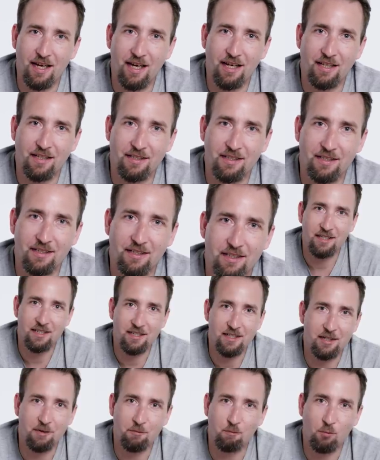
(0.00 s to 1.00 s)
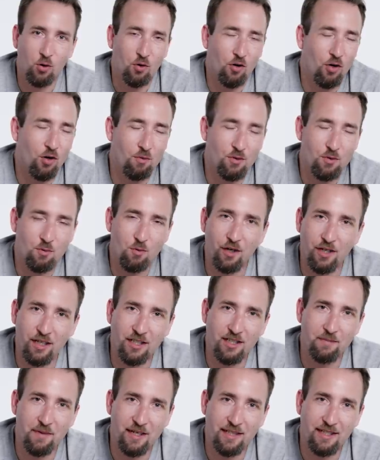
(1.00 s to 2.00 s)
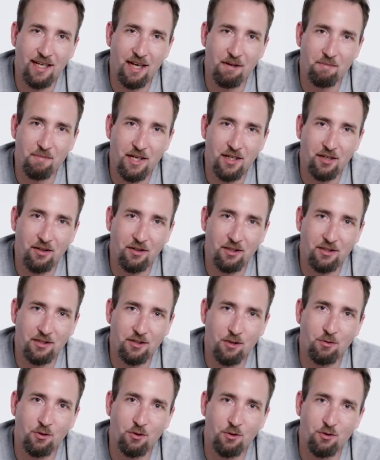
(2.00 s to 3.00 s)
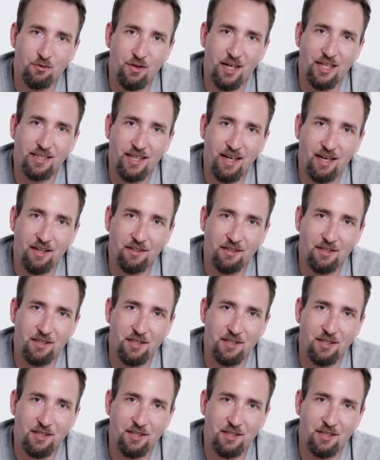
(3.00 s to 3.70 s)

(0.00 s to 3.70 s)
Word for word: And listen, we're always working to make the game better. Don't lose faith yet.